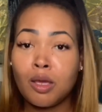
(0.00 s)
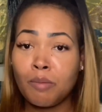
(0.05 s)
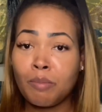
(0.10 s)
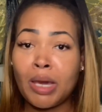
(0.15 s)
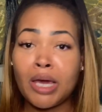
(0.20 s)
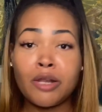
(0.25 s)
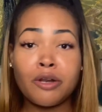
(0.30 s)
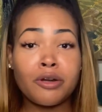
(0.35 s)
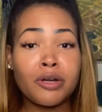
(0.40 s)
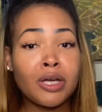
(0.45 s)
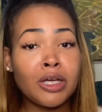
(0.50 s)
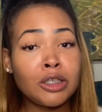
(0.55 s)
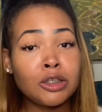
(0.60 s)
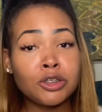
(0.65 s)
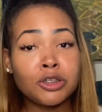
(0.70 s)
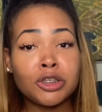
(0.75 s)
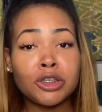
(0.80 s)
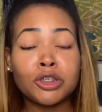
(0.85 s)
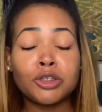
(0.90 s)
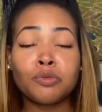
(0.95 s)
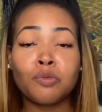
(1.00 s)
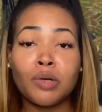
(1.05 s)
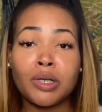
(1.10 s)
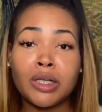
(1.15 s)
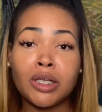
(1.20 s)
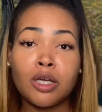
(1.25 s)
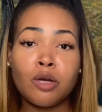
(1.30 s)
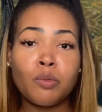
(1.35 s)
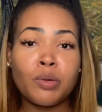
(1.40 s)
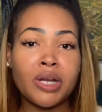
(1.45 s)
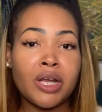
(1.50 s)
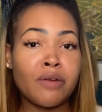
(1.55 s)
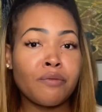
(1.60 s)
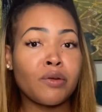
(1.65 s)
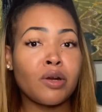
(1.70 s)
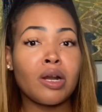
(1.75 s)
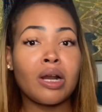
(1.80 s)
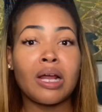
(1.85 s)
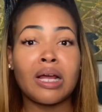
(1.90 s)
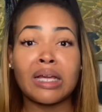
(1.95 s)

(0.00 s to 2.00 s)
Paid her the 120 or whatever.